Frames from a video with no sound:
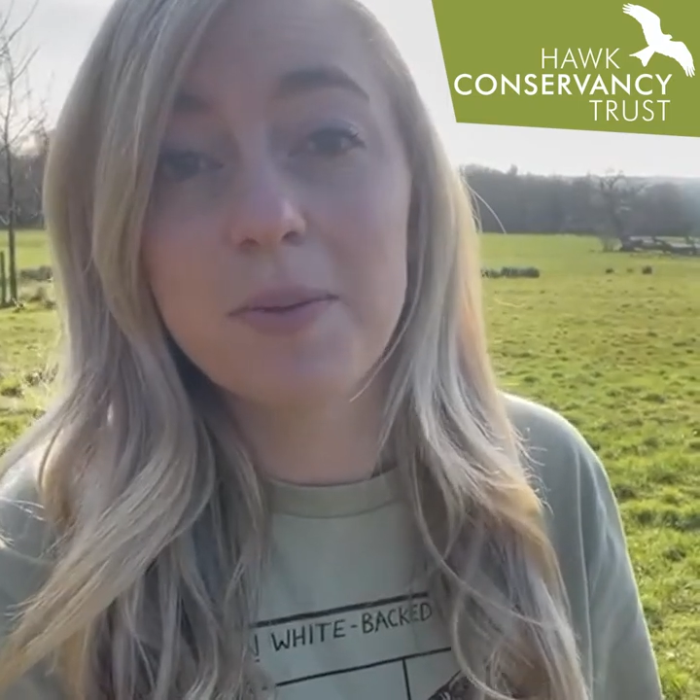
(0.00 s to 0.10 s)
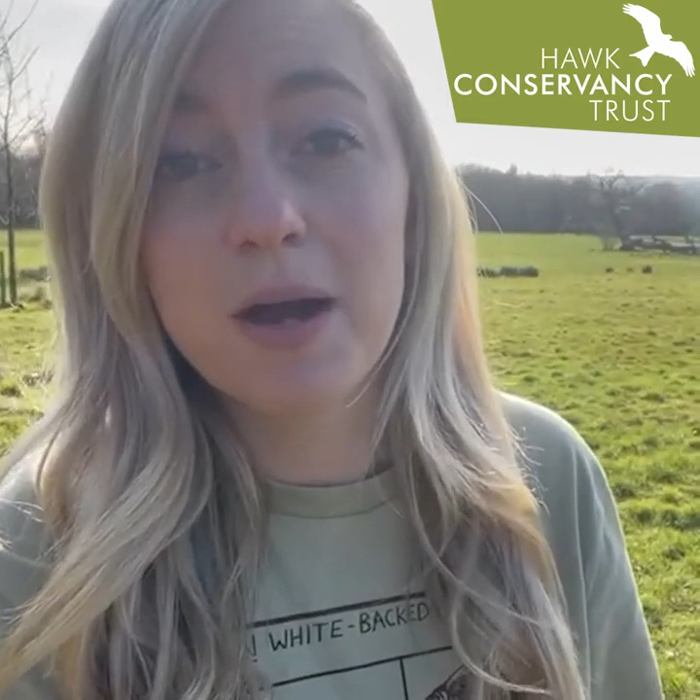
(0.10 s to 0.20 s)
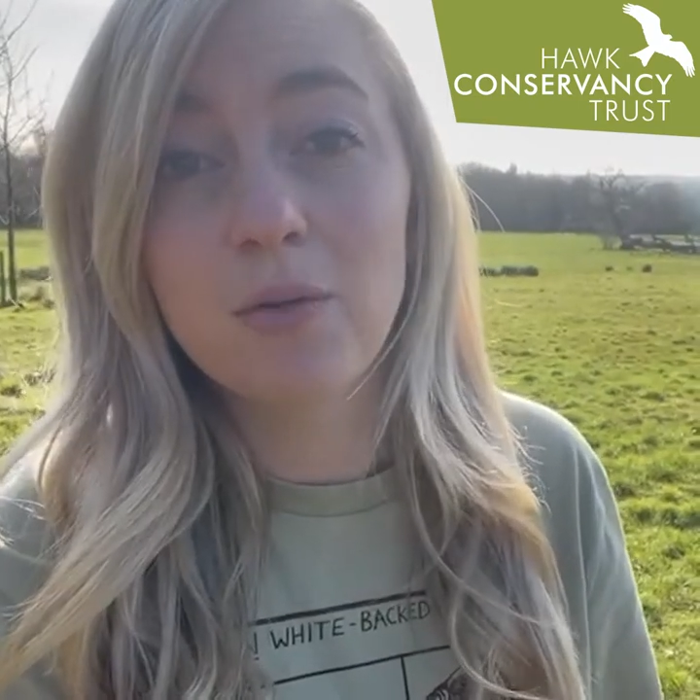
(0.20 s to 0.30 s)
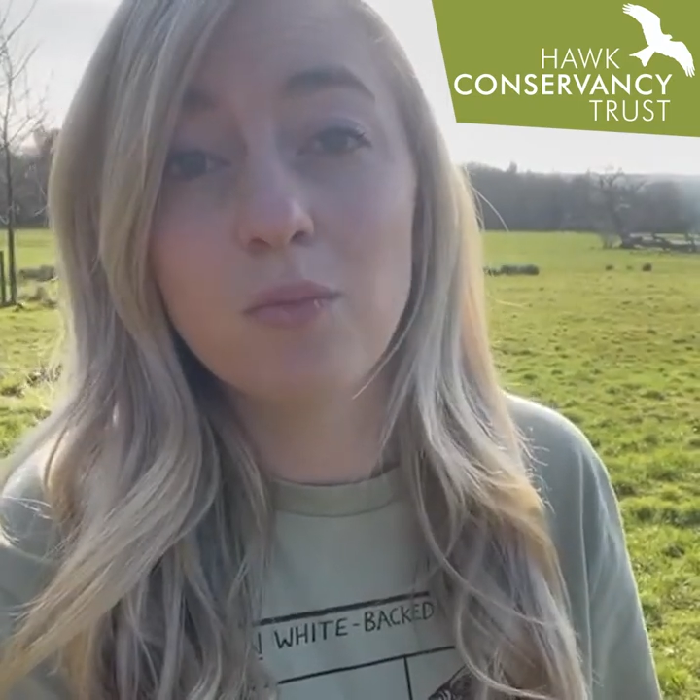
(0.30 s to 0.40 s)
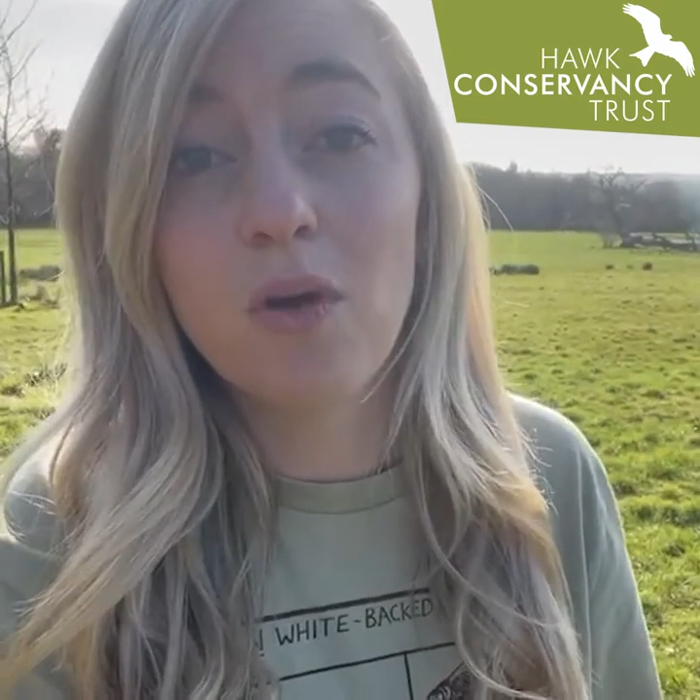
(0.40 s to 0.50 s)

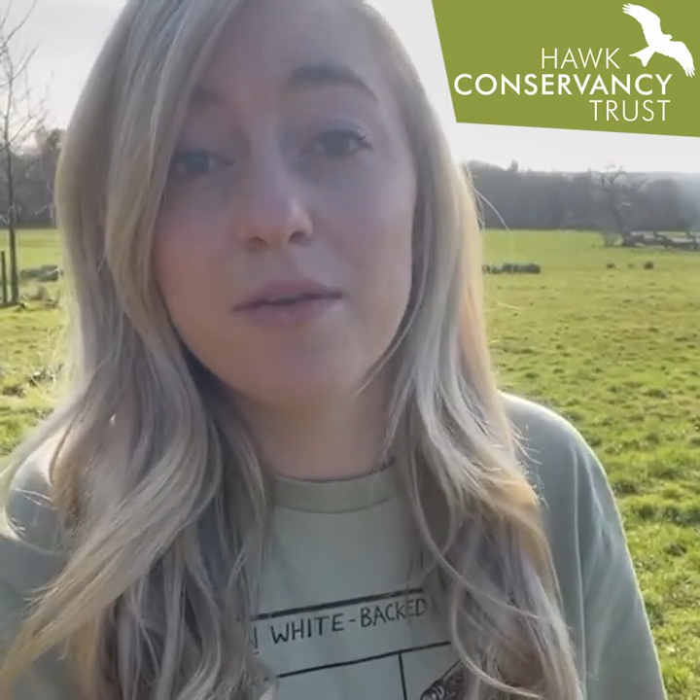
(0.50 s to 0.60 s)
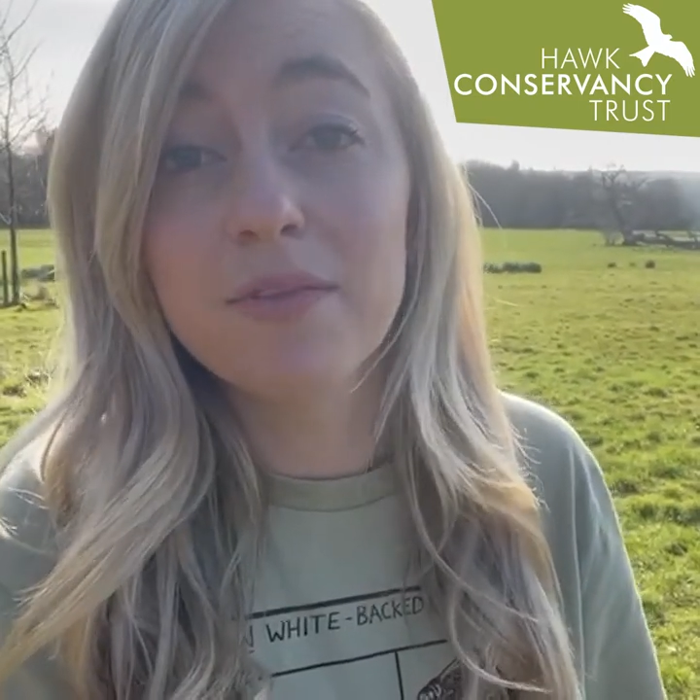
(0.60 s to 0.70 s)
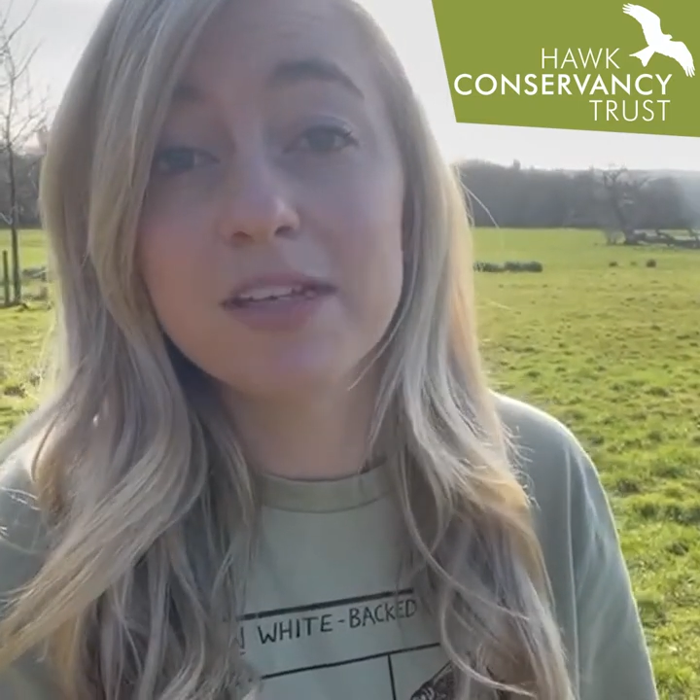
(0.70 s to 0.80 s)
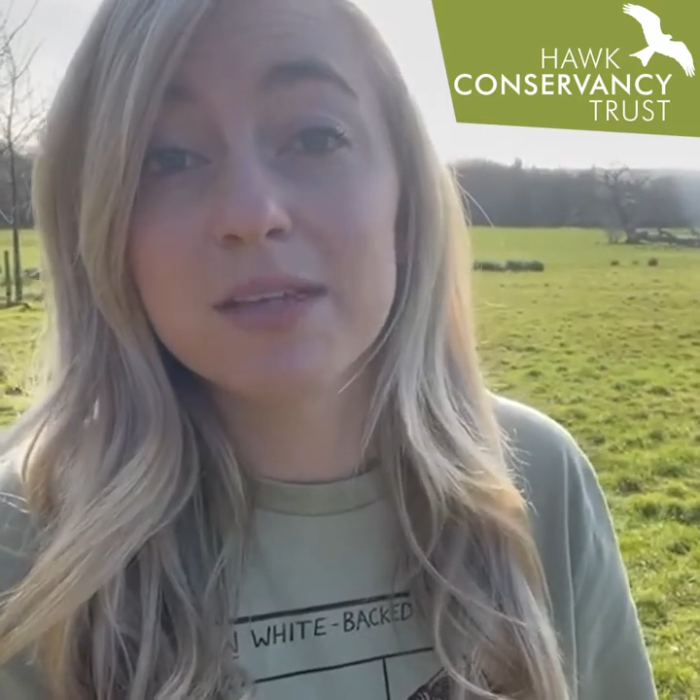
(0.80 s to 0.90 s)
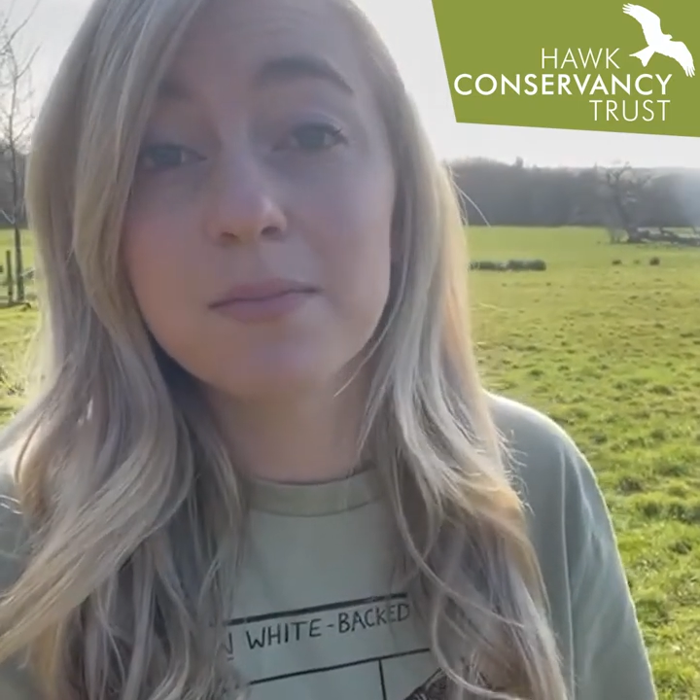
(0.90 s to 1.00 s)
about why I'm
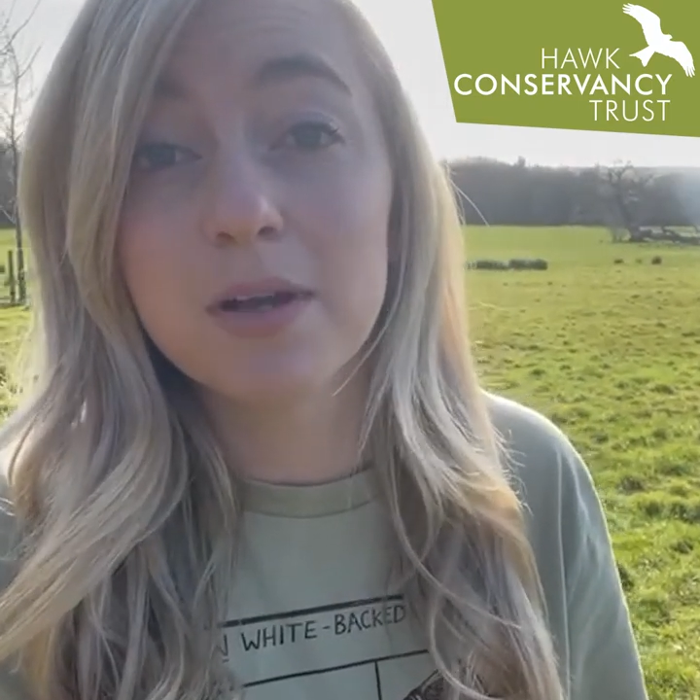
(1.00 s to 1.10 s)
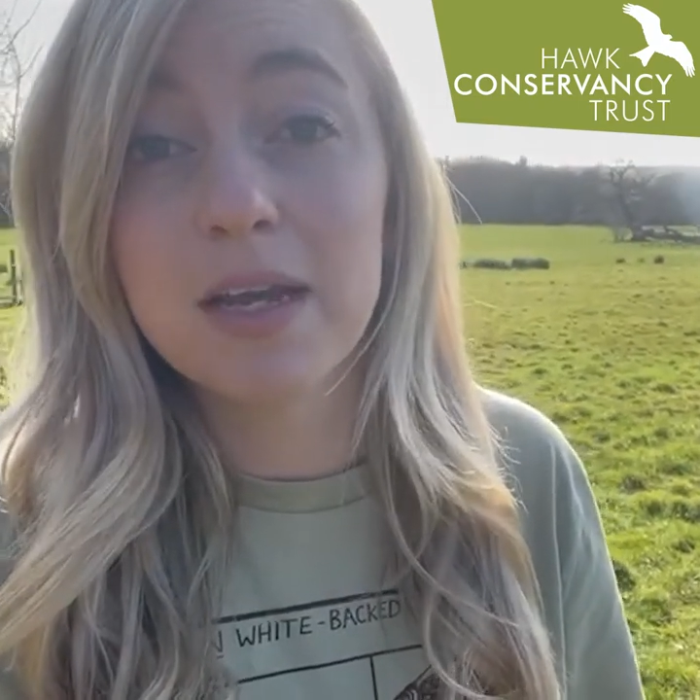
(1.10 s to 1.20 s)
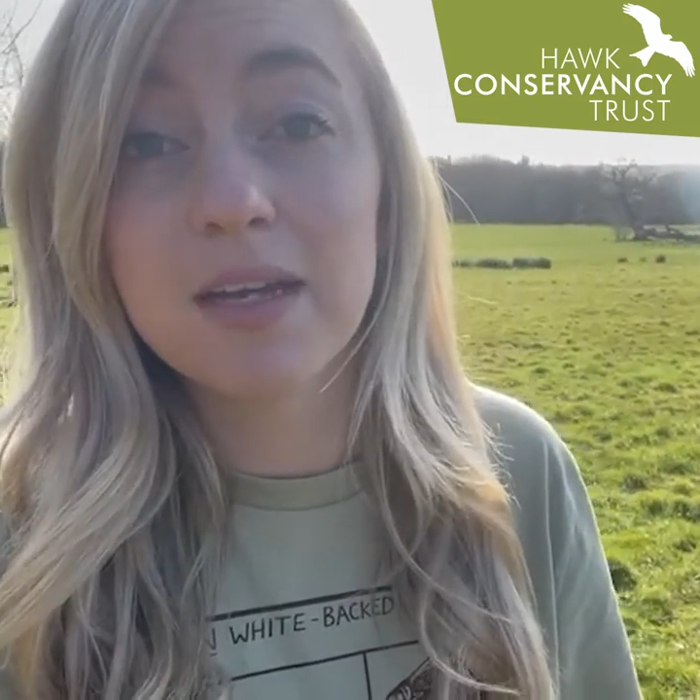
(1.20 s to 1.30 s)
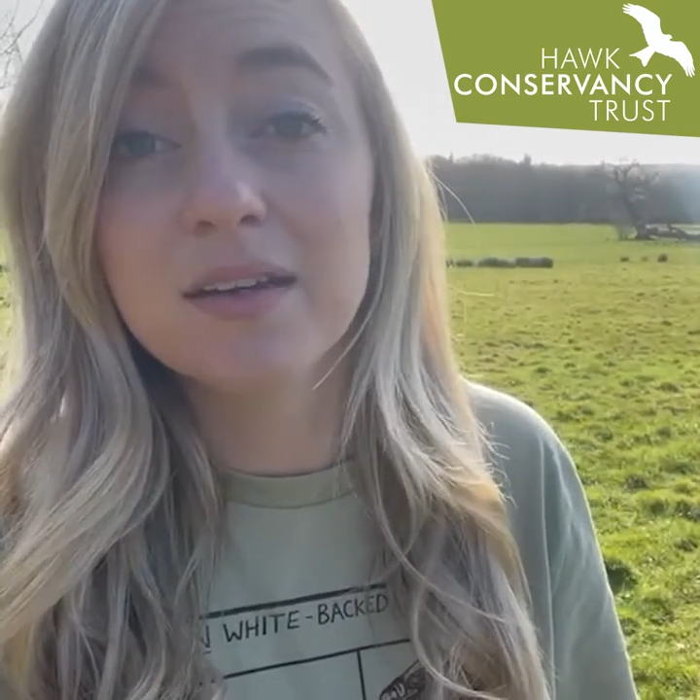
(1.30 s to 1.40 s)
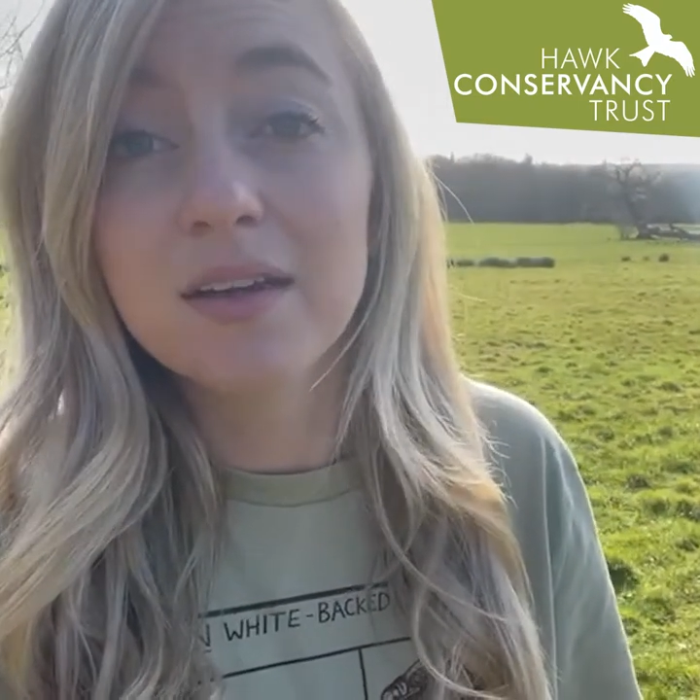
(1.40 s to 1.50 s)
raising
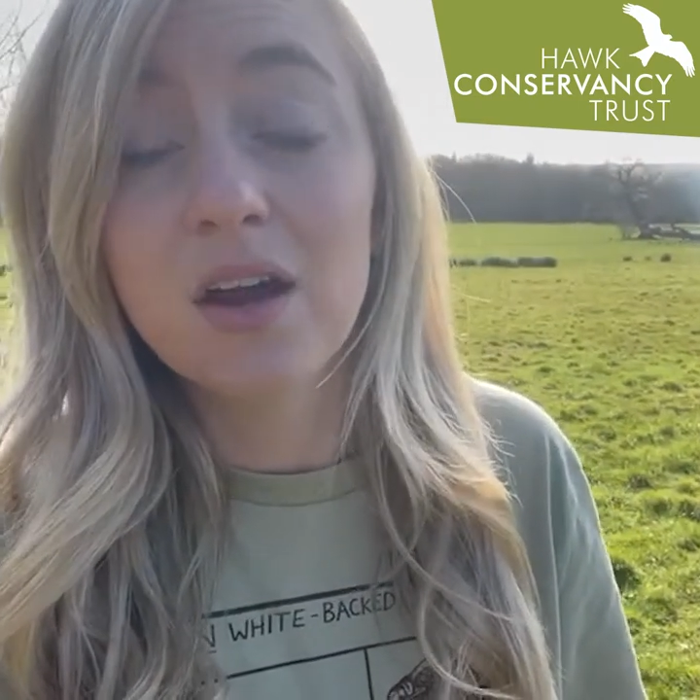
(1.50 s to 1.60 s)
money